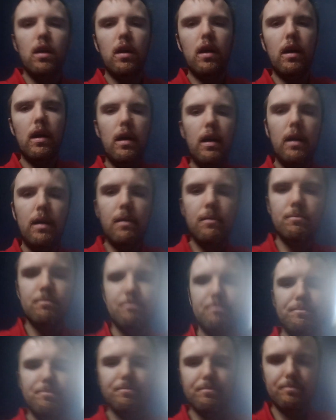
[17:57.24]

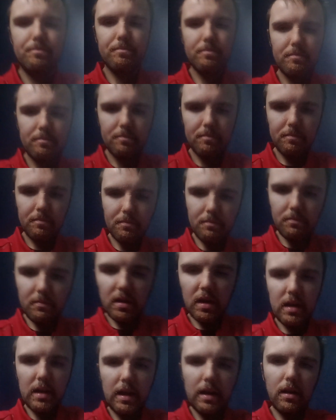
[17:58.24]

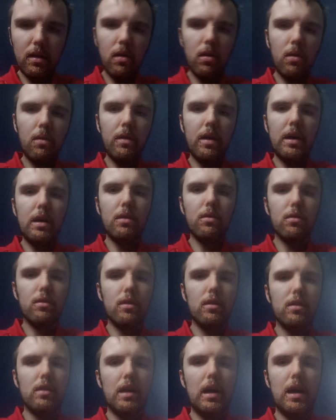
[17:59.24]
I don't know what else
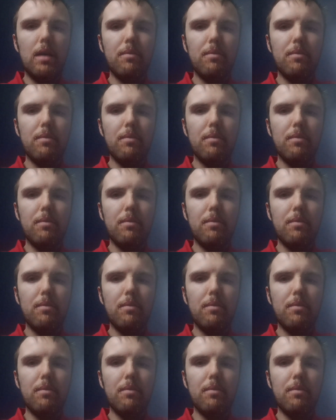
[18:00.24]
to say